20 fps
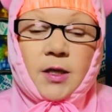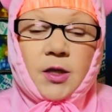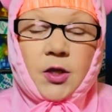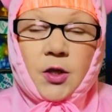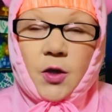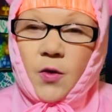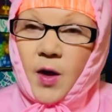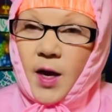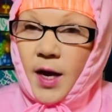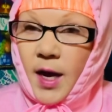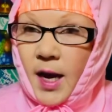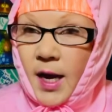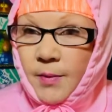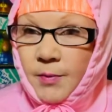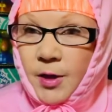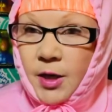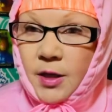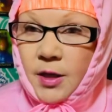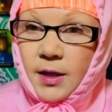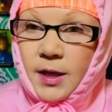So I am
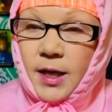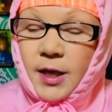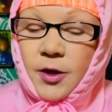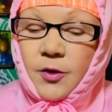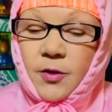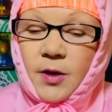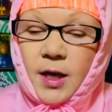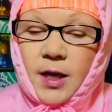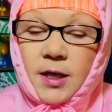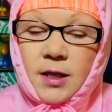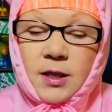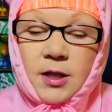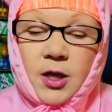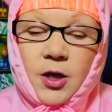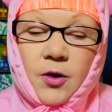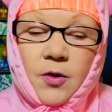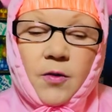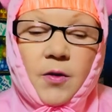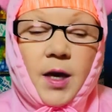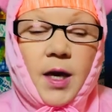gonna let you guys
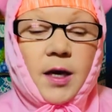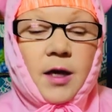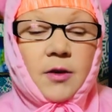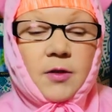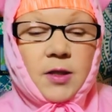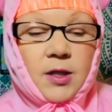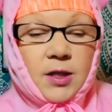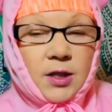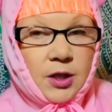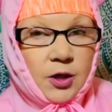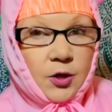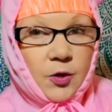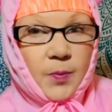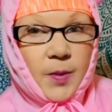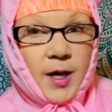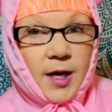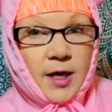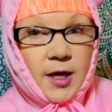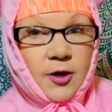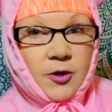go and I'll see you
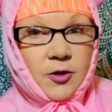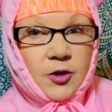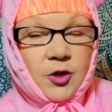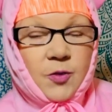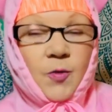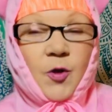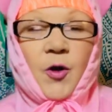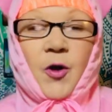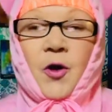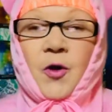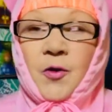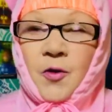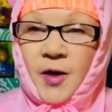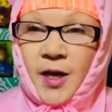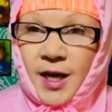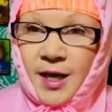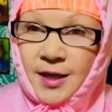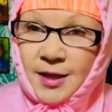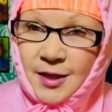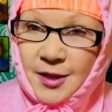back here tomorrow.
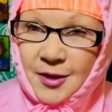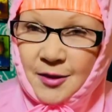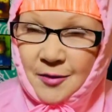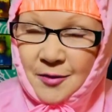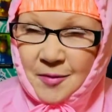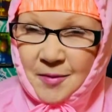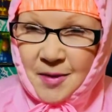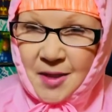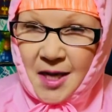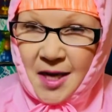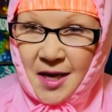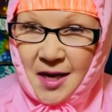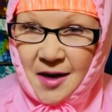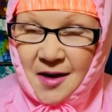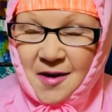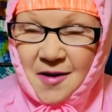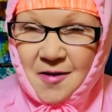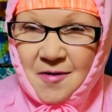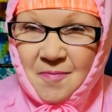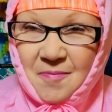Okay, so take
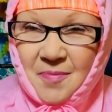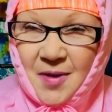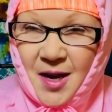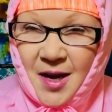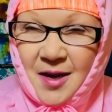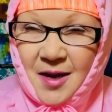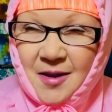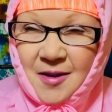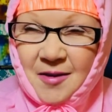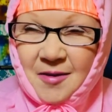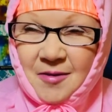care. Bye.